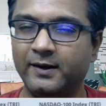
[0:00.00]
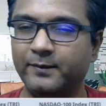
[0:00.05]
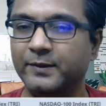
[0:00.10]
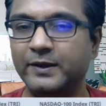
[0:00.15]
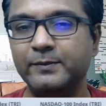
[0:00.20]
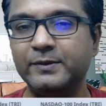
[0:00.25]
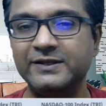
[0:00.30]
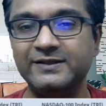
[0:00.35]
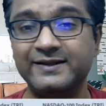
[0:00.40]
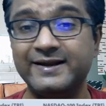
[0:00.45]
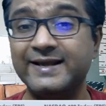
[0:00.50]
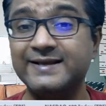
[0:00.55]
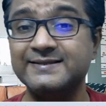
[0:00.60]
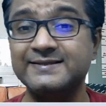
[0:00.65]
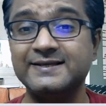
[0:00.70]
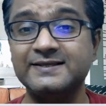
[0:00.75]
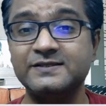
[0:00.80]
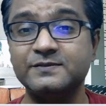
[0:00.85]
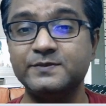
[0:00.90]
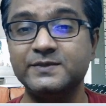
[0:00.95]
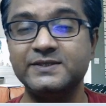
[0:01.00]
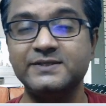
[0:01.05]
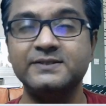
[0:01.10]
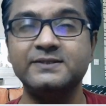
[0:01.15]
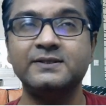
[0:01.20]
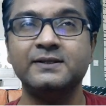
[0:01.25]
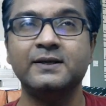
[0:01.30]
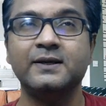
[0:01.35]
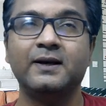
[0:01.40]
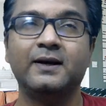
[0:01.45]
Maybe in the next 6
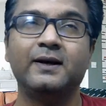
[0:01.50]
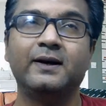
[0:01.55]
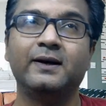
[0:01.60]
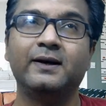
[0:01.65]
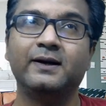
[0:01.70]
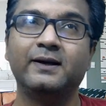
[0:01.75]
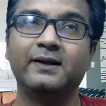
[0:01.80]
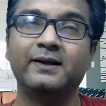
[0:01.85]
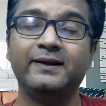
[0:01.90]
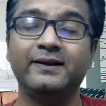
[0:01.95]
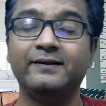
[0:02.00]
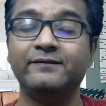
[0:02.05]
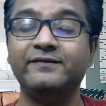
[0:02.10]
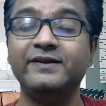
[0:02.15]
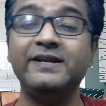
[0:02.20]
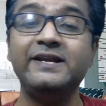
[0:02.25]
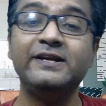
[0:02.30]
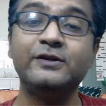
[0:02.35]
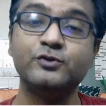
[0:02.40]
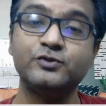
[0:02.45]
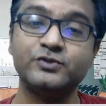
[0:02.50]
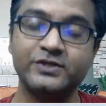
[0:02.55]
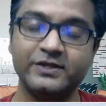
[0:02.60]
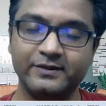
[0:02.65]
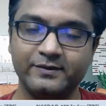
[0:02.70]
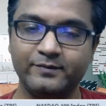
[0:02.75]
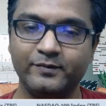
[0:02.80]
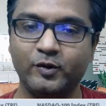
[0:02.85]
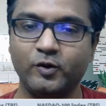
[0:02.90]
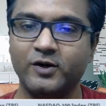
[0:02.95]
months, we need to
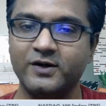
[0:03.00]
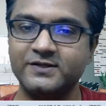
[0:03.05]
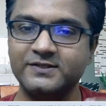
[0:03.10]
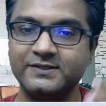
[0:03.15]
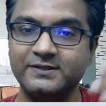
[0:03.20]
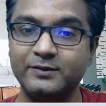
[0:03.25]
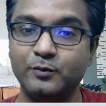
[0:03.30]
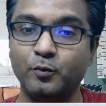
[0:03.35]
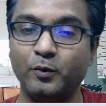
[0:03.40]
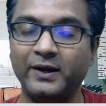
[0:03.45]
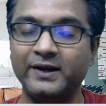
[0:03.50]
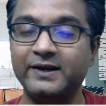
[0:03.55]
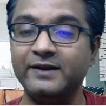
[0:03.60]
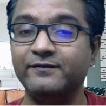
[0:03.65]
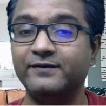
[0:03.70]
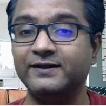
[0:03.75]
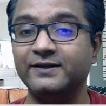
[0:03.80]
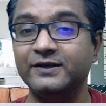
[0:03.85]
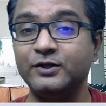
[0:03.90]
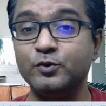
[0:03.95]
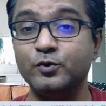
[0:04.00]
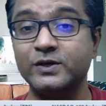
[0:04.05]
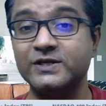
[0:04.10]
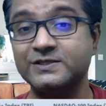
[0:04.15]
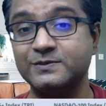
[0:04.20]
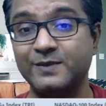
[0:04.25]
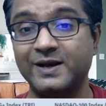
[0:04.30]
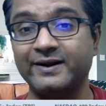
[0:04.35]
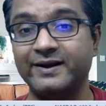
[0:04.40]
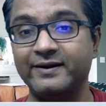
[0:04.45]
see, because only when the
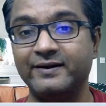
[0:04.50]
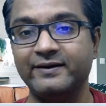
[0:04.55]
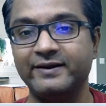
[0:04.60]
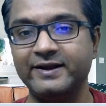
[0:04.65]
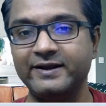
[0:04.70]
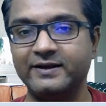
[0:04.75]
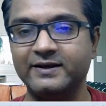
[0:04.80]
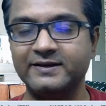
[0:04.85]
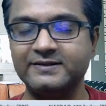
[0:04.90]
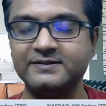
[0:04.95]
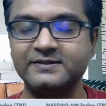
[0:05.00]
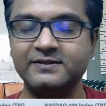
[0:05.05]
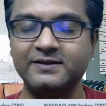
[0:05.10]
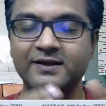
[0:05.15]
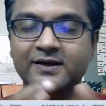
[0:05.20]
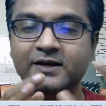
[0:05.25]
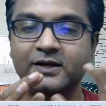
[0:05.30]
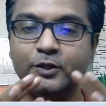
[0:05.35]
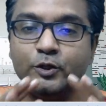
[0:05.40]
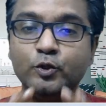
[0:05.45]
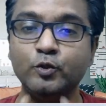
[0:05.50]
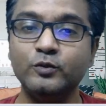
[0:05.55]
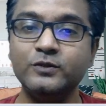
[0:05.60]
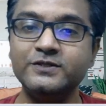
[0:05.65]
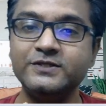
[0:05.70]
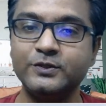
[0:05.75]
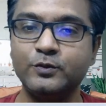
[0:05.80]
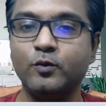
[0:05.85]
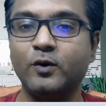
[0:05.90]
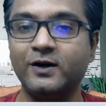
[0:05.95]
US market reacts, you
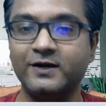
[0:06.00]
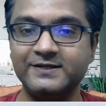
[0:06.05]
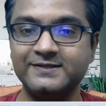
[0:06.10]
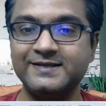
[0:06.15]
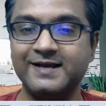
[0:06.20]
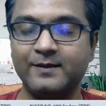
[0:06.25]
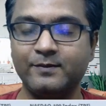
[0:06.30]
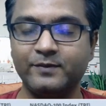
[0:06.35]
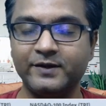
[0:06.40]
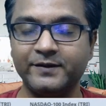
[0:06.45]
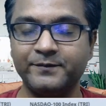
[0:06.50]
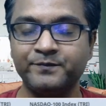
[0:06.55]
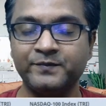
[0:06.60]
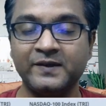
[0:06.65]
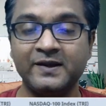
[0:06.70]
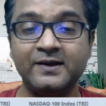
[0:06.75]
will see what is happening.